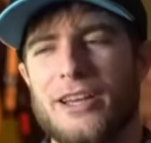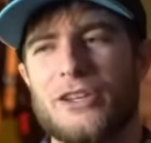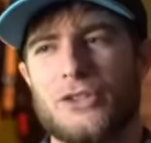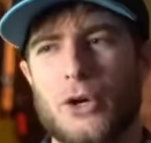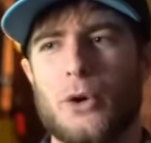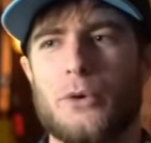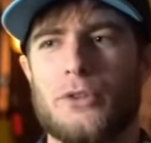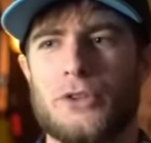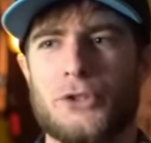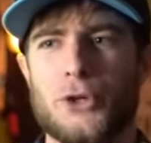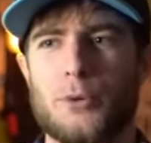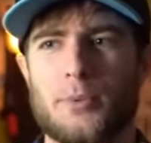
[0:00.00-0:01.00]
So the
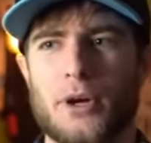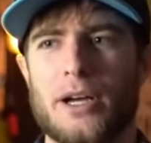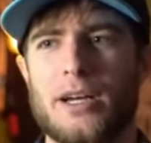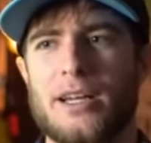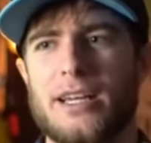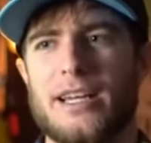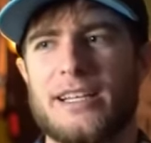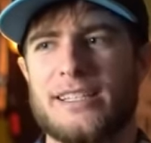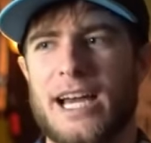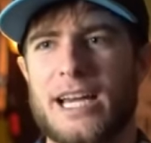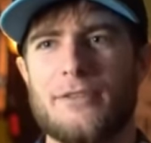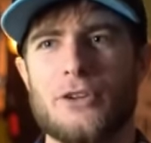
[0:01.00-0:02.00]
Supra is
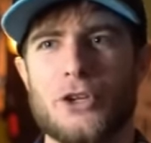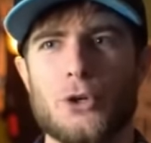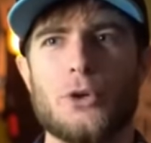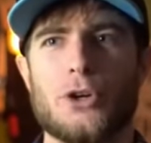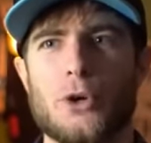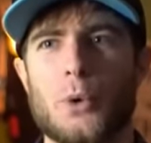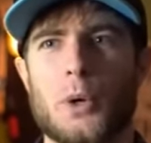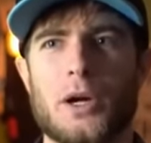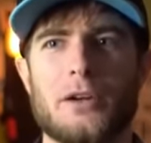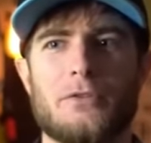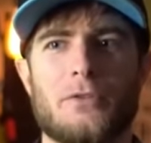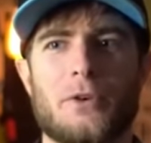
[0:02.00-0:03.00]
kind of a
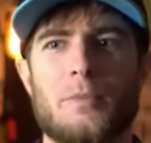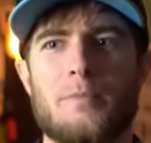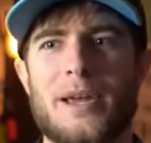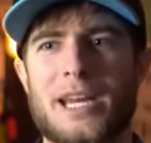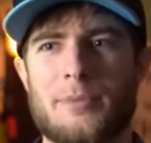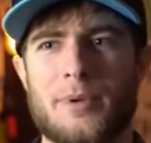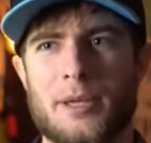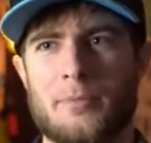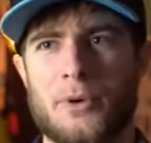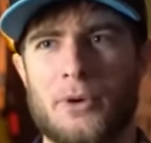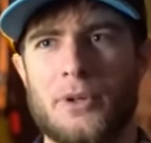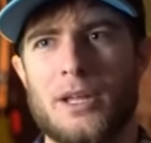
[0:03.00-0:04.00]
unicorn for many
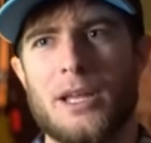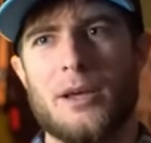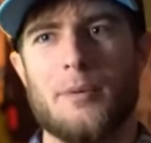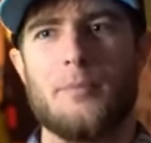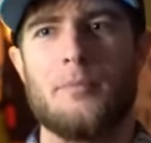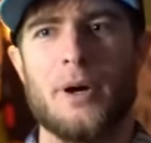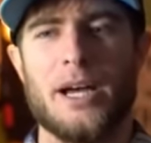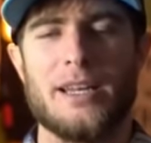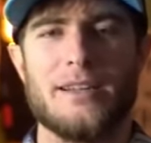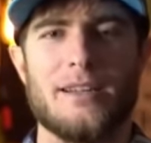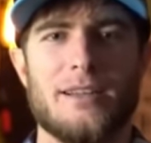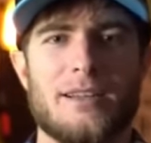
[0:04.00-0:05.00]
people,
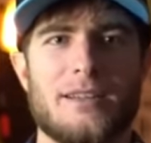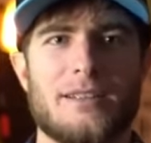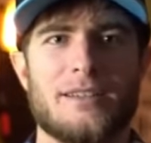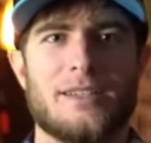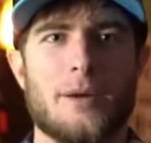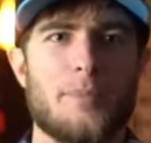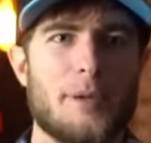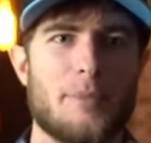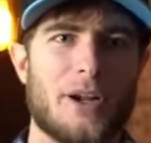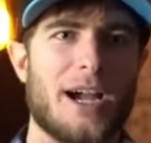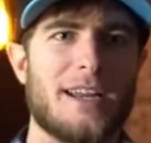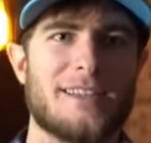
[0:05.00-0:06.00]
but some
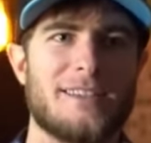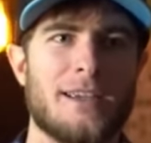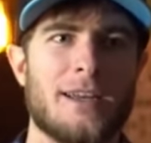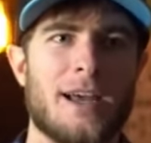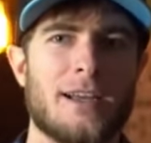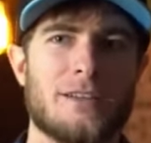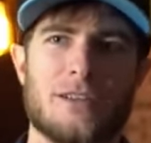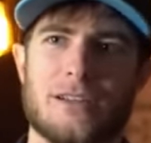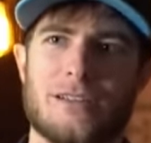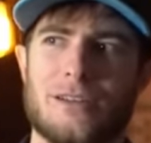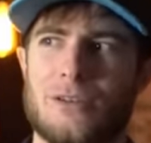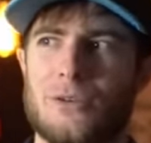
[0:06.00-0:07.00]
people kind of see it as
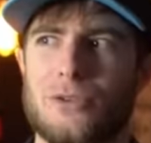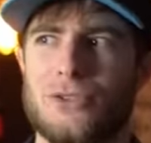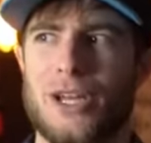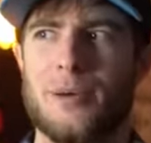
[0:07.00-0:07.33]
just an old